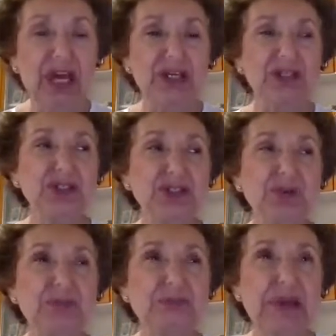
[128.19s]
to
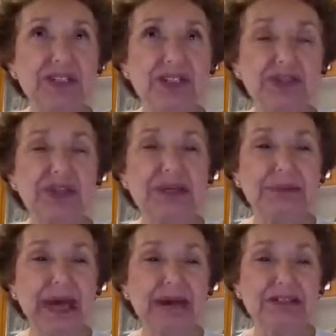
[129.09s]
measure the
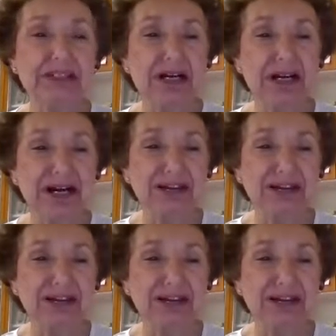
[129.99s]
amount of